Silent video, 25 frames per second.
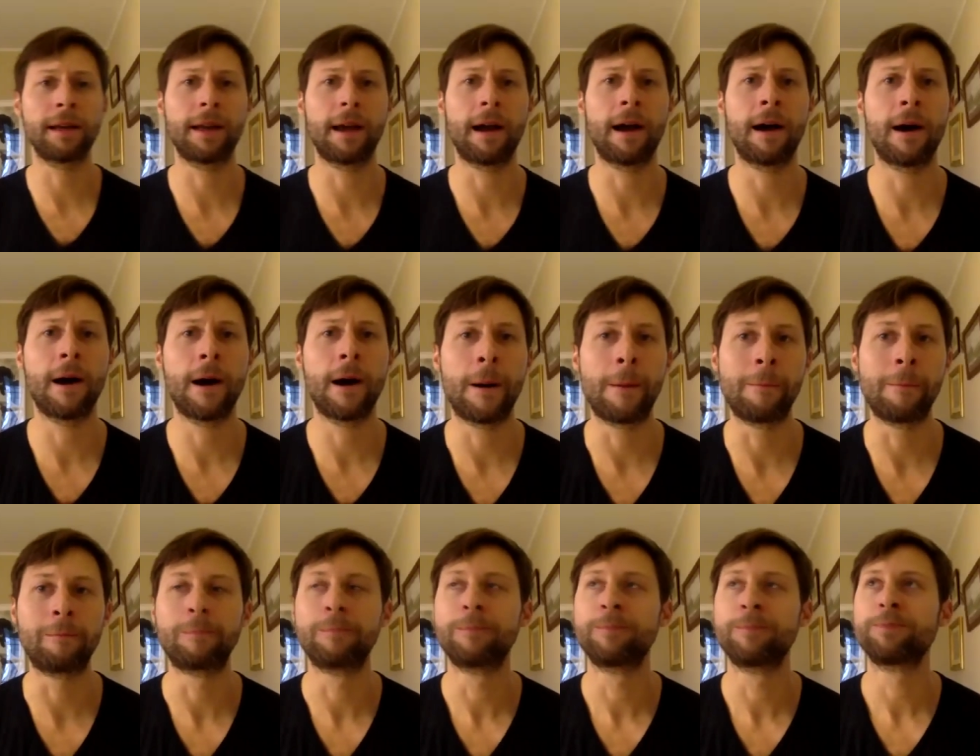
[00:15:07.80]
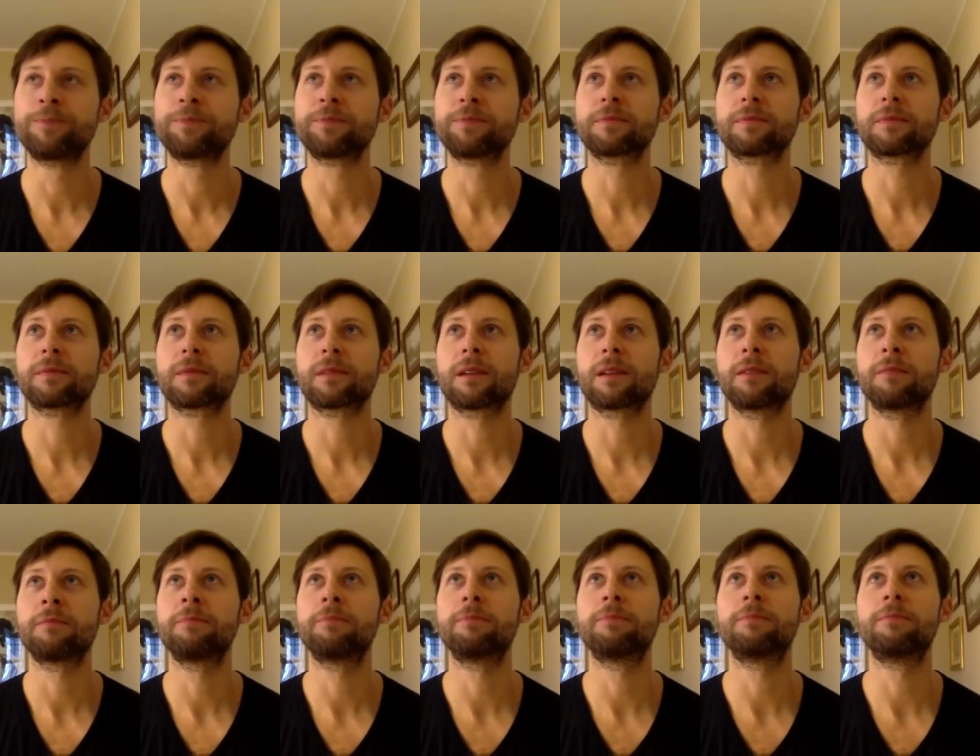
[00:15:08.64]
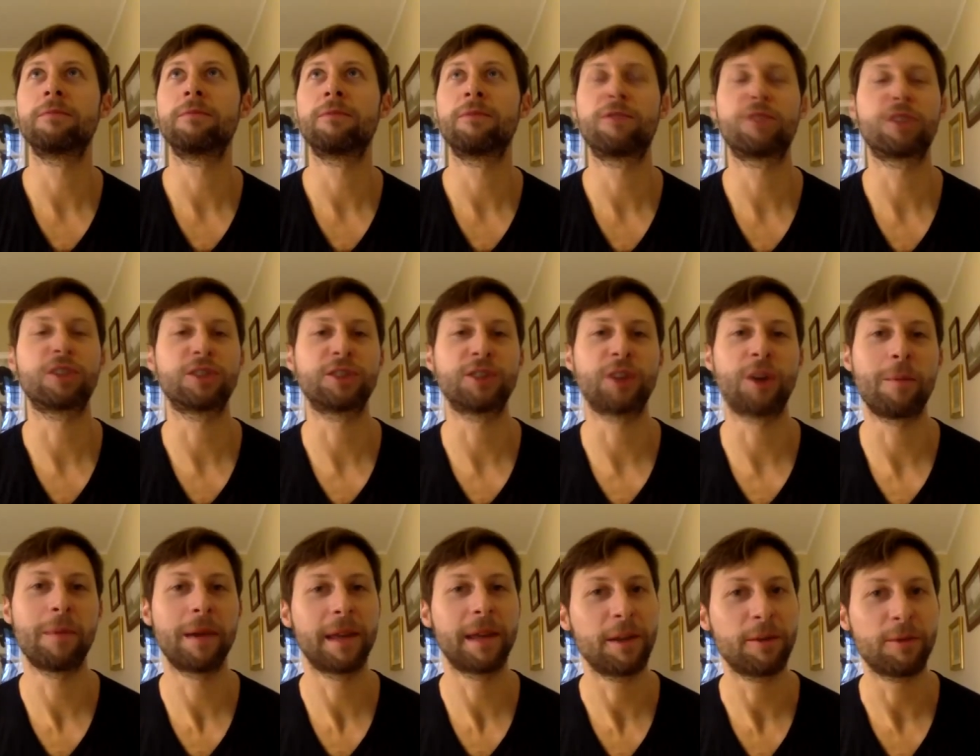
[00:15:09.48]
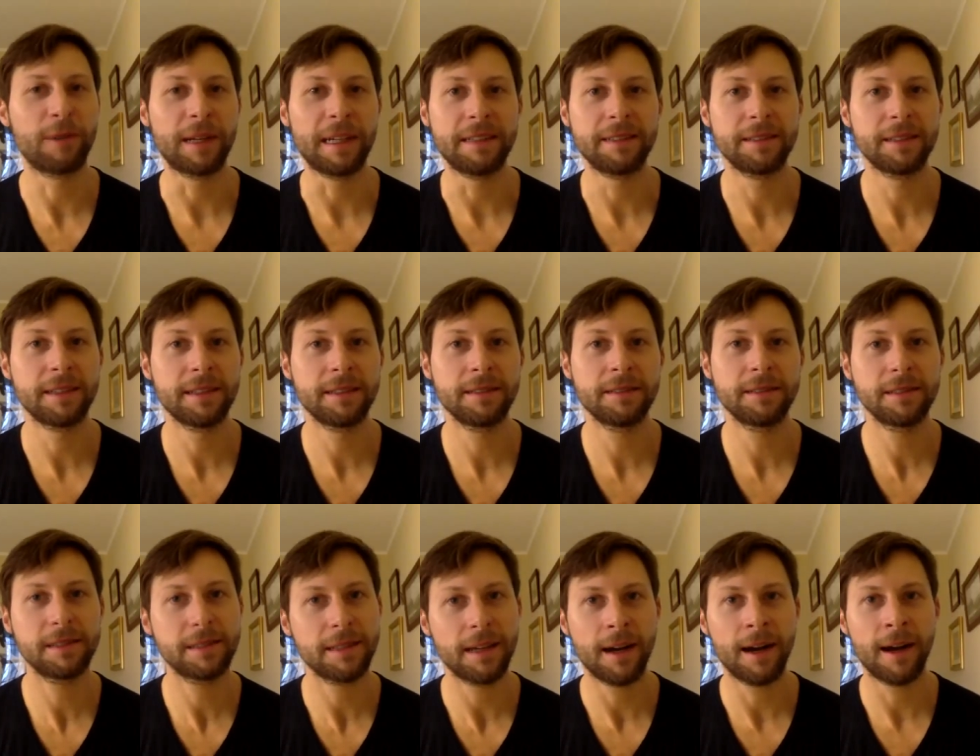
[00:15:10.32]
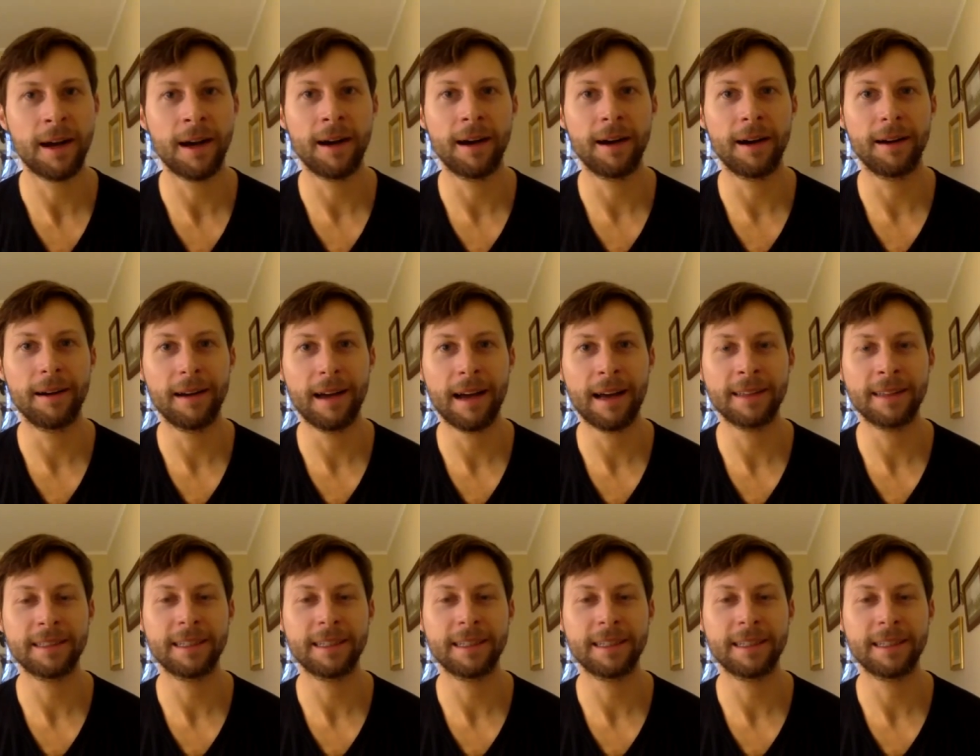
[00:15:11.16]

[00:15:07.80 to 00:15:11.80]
um, for so many reasons. Uh, right.